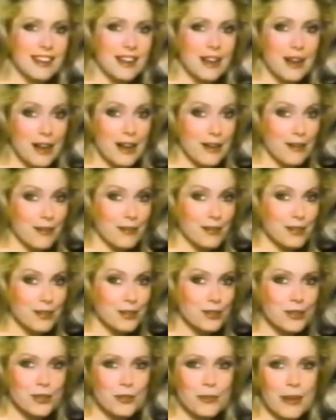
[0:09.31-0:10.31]
Life with
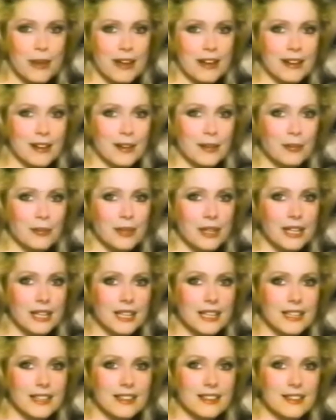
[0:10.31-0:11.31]
such a man can
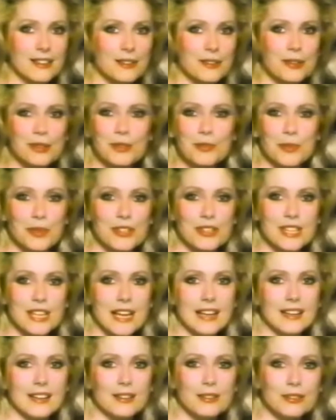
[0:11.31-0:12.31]
be so
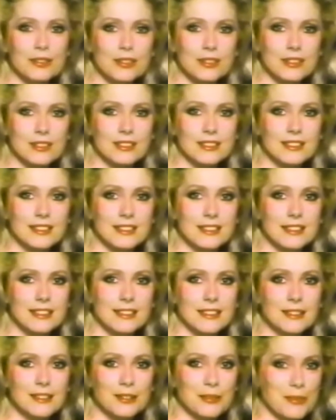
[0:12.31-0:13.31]
spontaneous,
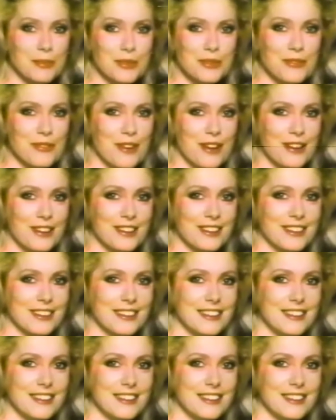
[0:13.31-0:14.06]
so much fun.